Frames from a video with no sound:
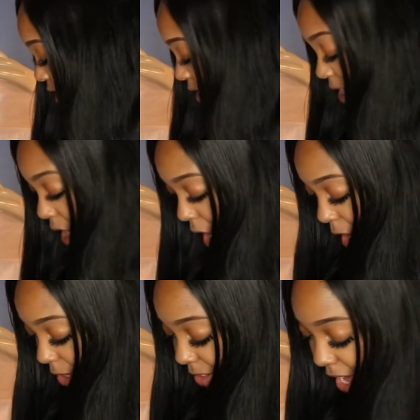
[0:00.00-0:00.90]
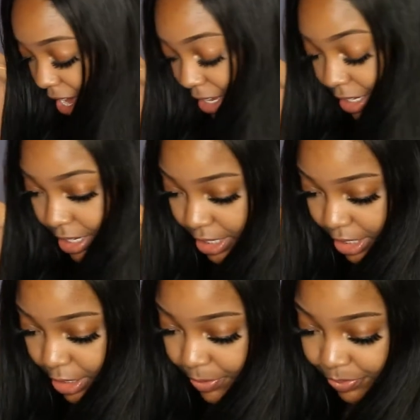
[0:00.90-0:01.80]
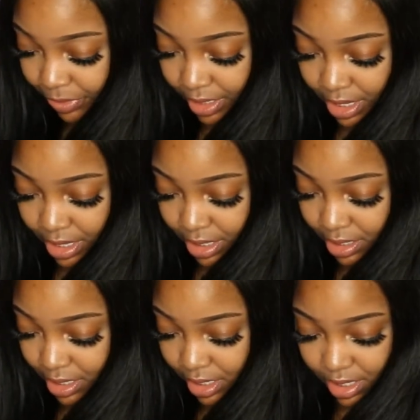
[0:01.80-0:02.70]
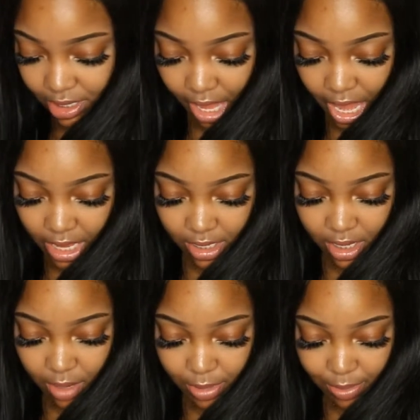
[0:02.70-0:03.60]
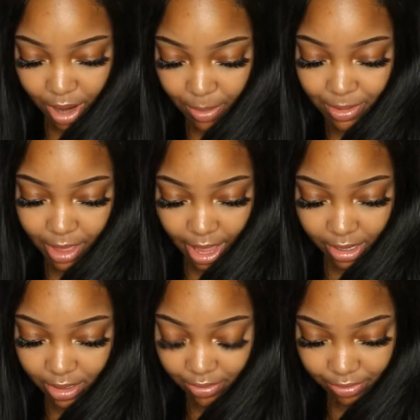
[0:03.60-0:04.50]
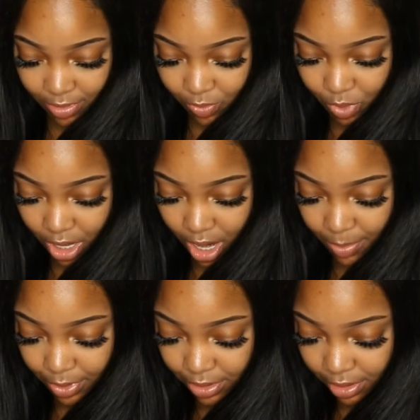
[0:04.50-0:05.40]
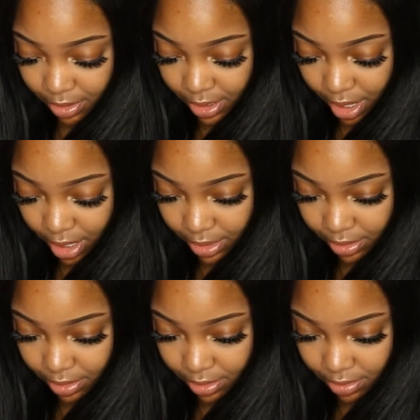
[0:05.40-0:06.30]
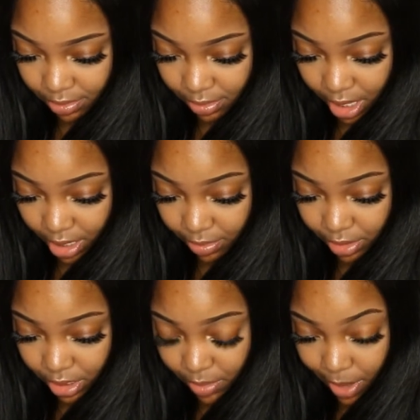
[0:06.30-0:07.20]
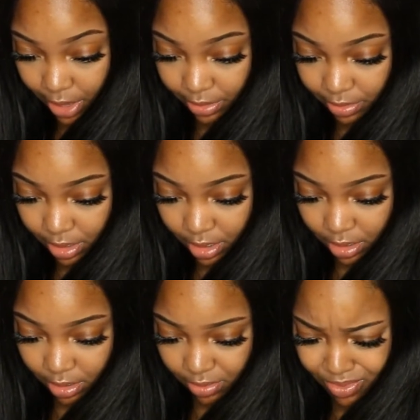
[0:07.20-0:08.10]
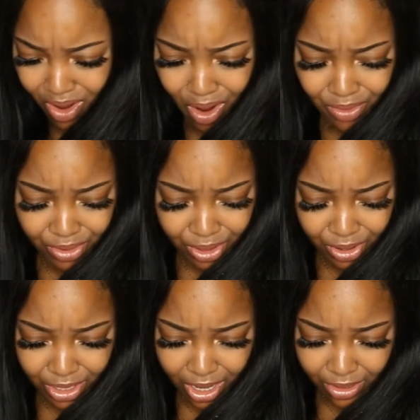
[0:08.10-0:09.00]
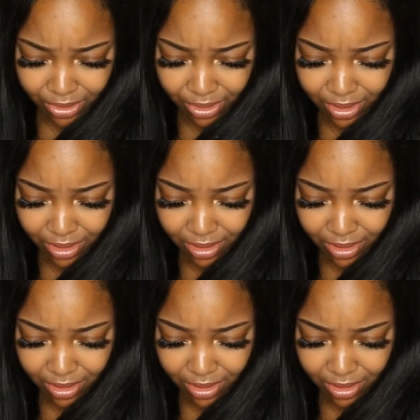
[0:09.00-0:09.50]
you get all of that in here. This adds up to probably like, what, almost $30? Yeah, just about, well, over $30.